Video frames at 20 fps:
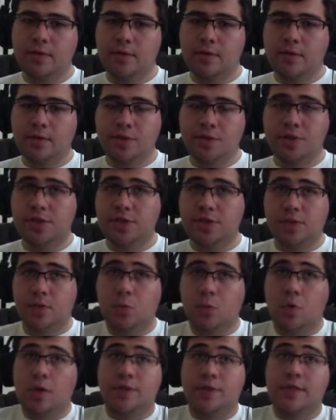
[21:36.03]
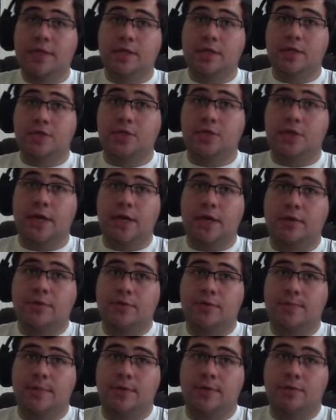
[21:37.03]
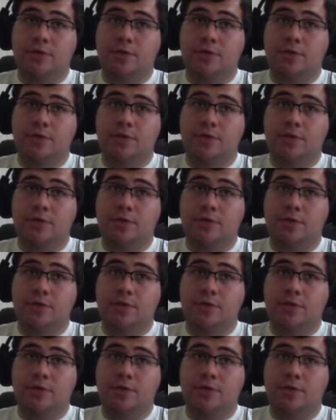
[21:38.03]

Just yeah. the one thing that stood out to me was